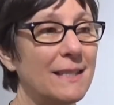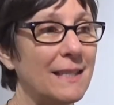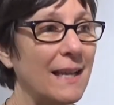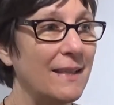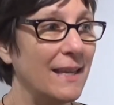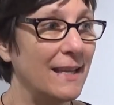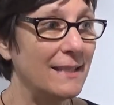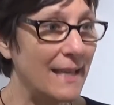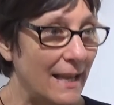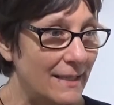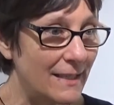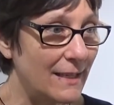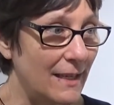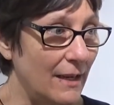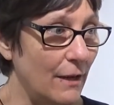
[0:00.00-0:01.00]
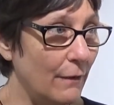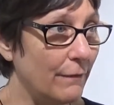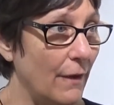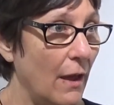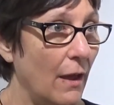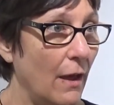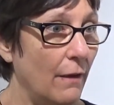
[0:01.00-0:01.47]
It's like the intensity
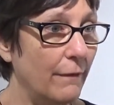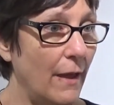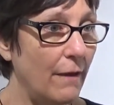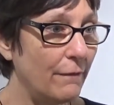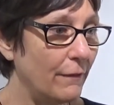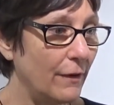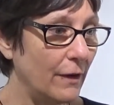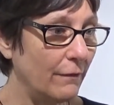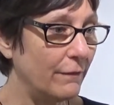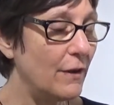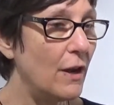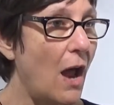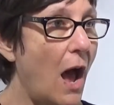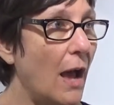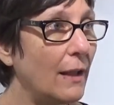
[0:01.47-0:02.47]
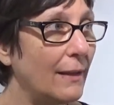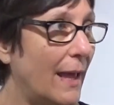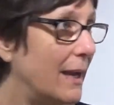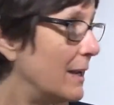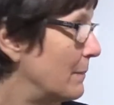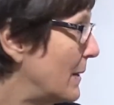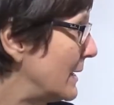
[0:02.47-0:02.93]
of not
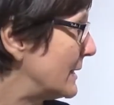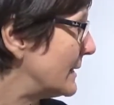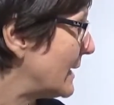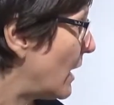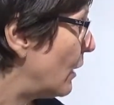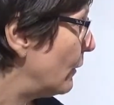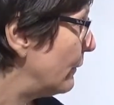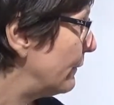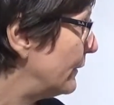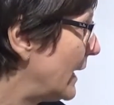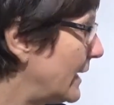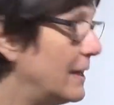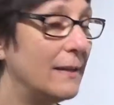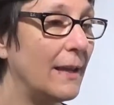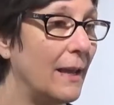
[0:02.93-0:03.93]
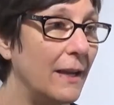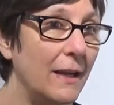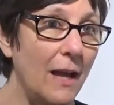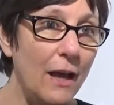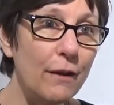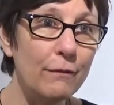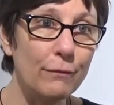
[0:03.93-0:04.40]
letting myself get into any
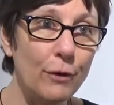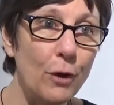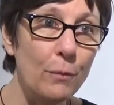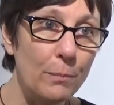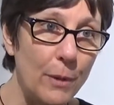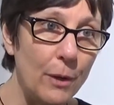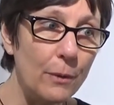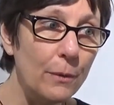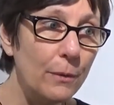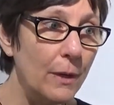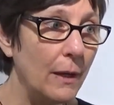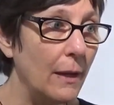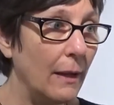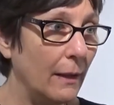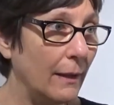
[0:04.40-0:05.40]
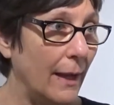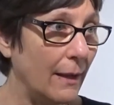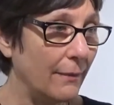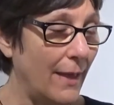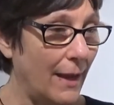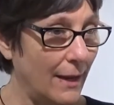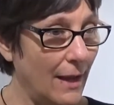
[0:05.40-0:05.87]
kind of rote mode,
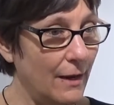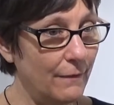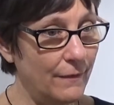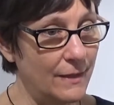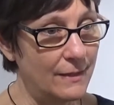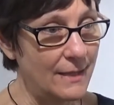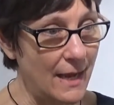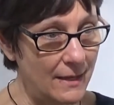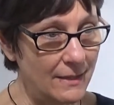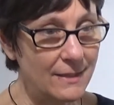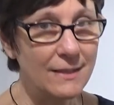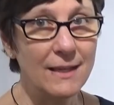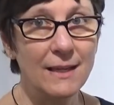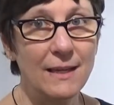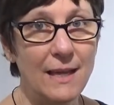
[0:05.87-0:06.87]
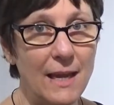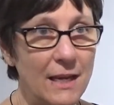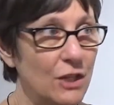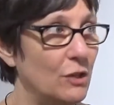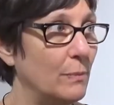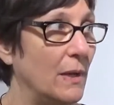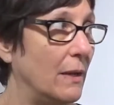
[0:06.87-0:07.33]
like that kind of intense
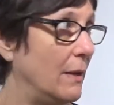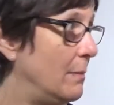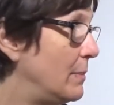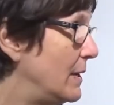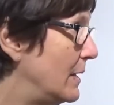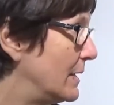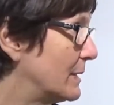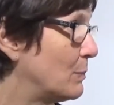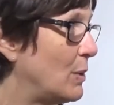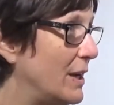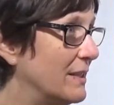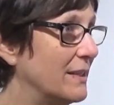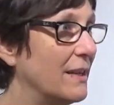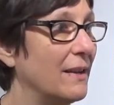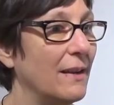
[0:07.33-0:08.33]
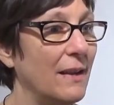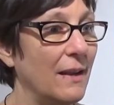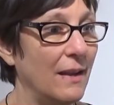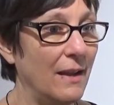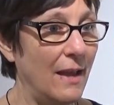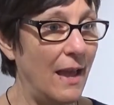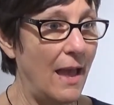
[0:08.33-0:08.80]
engagement and being as present
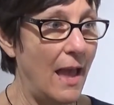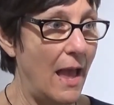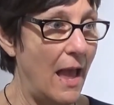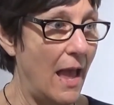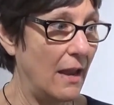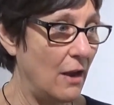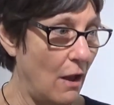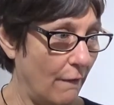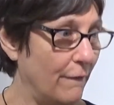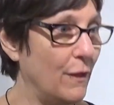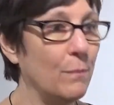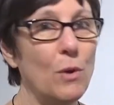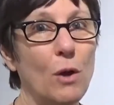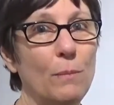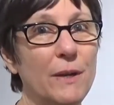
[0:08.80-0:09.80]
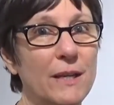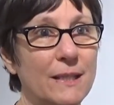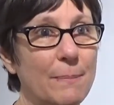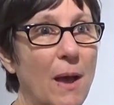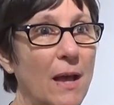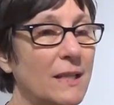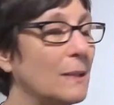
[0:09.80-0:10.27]
and of the moment
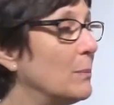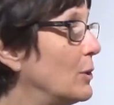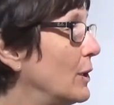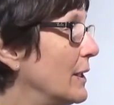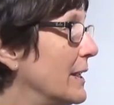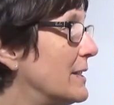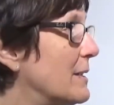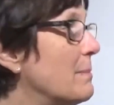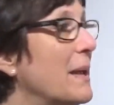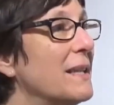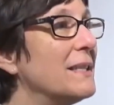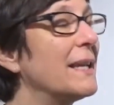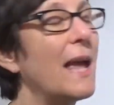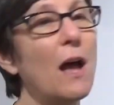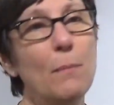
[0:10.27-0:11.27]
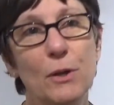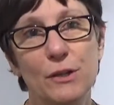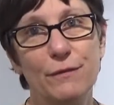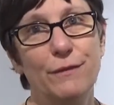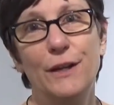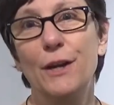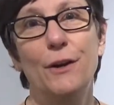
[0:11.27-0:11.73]
as possible. It's amazing how
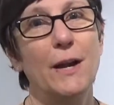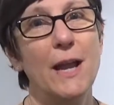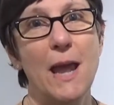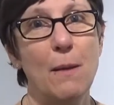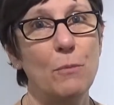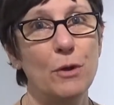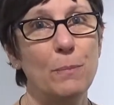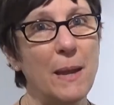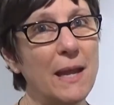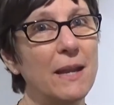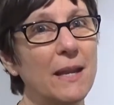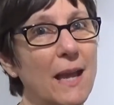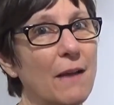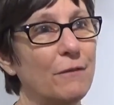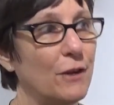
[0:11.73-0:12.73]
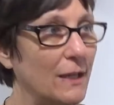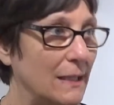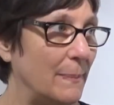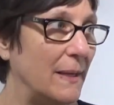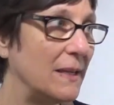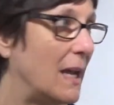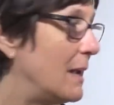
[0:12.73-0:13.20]
much freer I am with painting after I
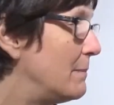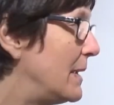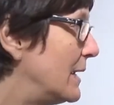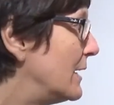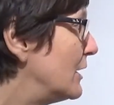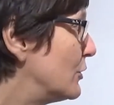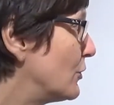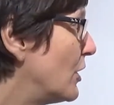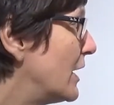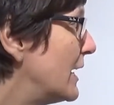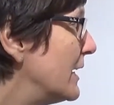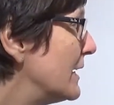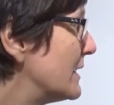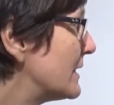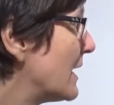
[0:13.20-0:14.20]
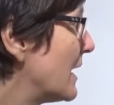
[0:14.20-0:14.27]
spend time making drawings.